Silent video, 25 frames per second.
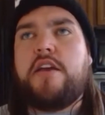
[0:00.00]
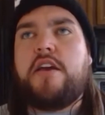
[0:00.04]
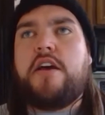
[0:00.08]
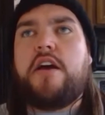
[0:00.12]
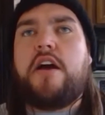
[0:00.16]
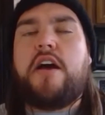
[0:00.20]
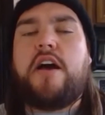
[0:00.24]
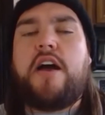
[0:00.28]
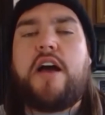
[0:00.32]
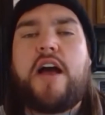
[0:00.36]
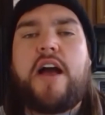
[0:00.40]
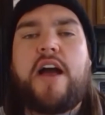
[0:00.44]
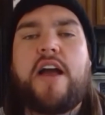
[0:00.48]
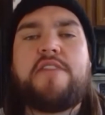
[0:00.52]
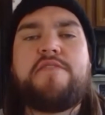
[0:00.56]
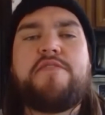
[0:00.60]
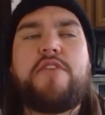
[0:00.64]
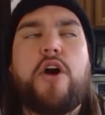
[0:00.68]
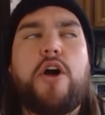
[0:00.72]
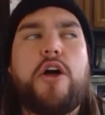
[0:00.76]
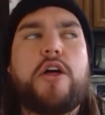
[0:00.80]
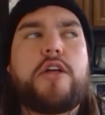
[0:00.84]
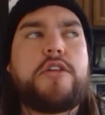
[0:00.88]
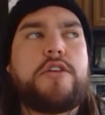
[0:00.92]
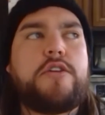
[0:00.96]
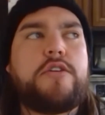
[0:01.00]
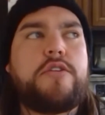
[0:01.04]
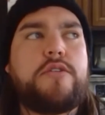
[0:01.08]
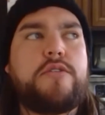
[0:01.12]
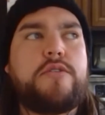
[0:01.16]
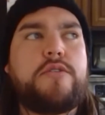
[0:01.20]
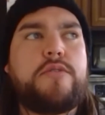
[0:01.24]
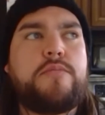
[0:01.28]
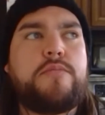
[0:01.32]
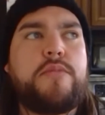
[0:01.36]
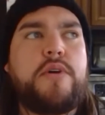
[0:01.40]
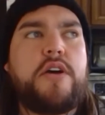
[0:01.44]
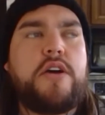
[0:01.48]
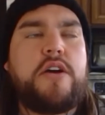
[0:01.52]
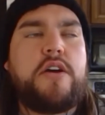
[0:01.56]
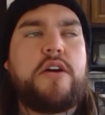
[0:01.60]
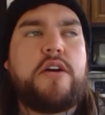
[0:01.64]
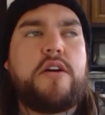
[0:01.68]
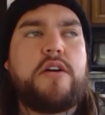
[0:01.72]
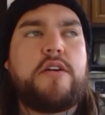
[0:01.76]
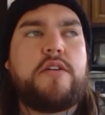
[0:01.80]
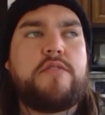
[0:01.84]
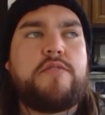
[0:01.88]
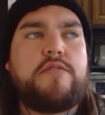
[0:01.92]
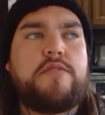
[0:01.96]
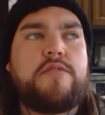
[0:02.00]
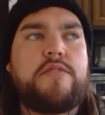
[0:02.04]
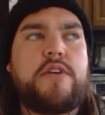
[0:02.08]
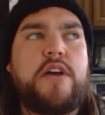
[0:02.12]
a high volume of